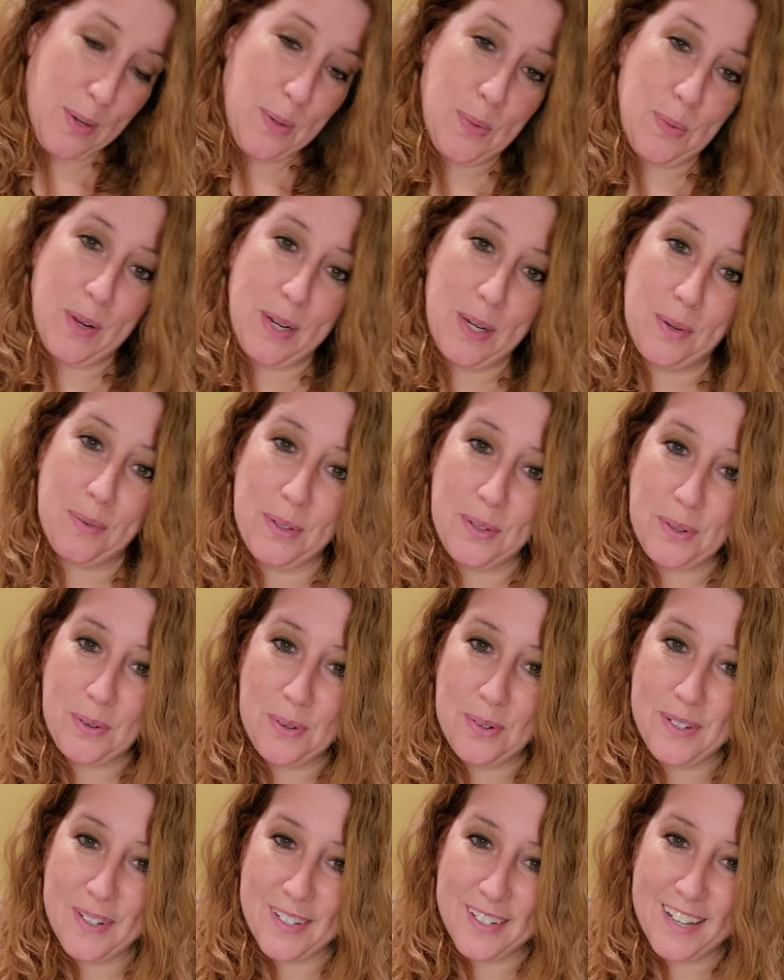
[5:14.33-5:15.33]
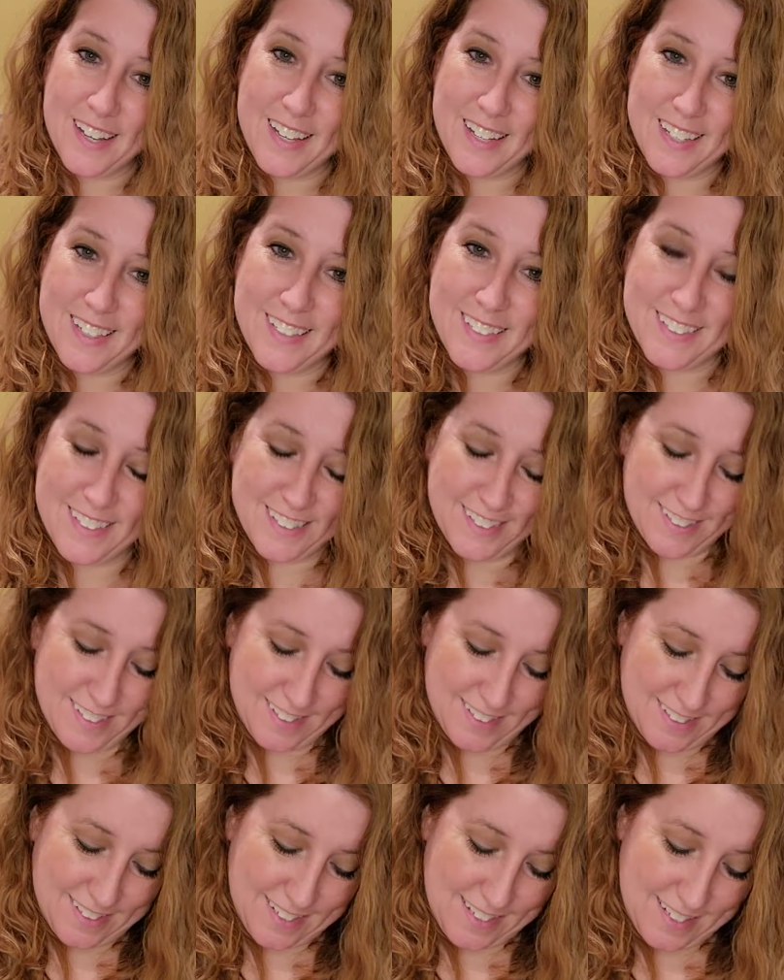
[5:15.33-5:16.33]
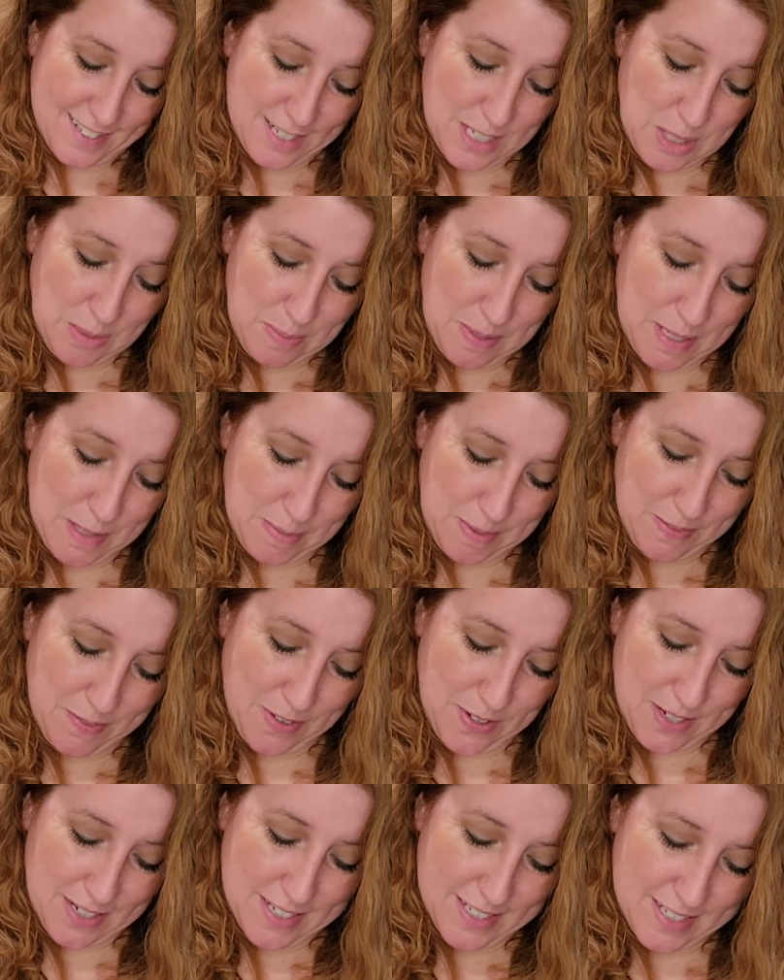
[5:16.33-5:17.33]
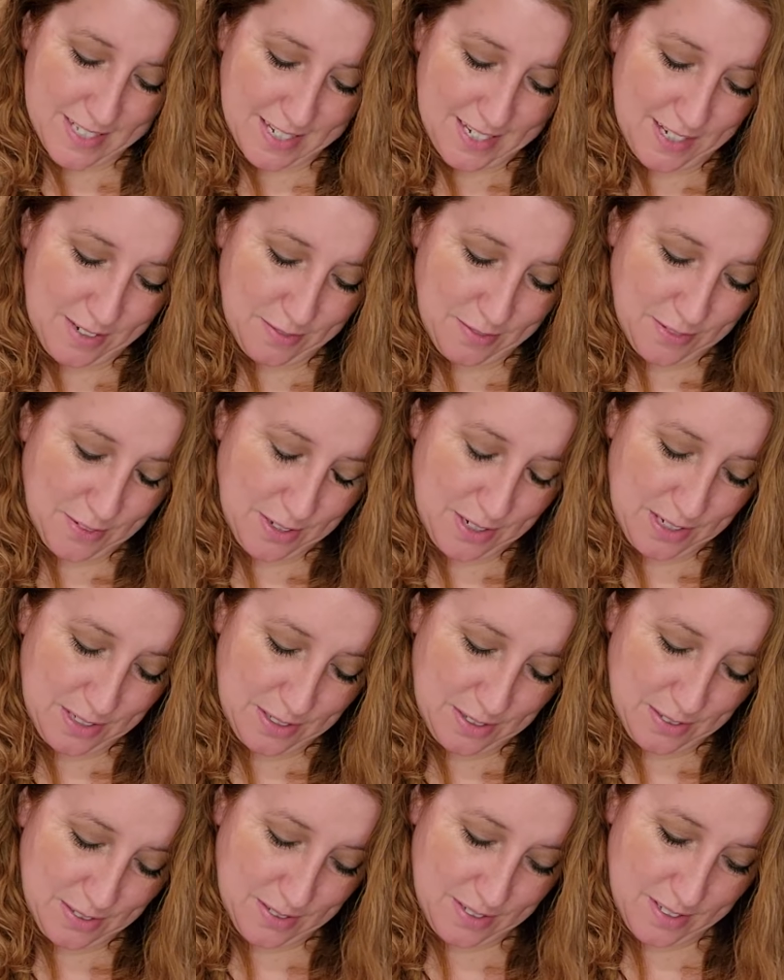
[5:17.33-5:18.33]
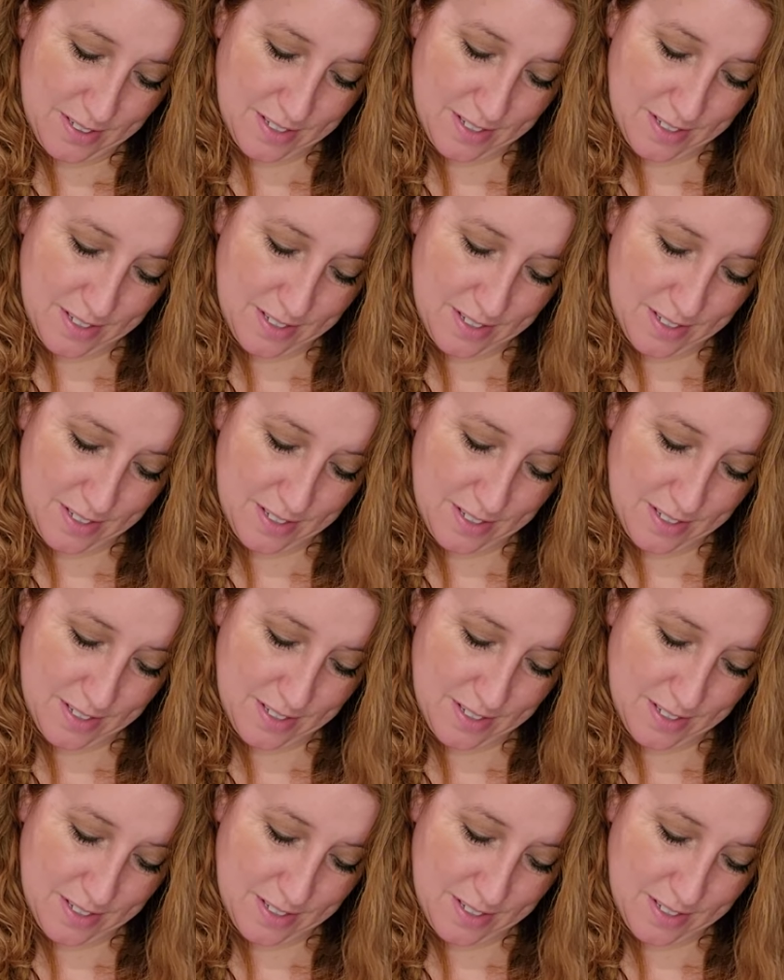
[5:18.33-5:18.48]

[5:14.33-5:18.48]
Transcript: right around the corner, guys. This makes me very excited for you.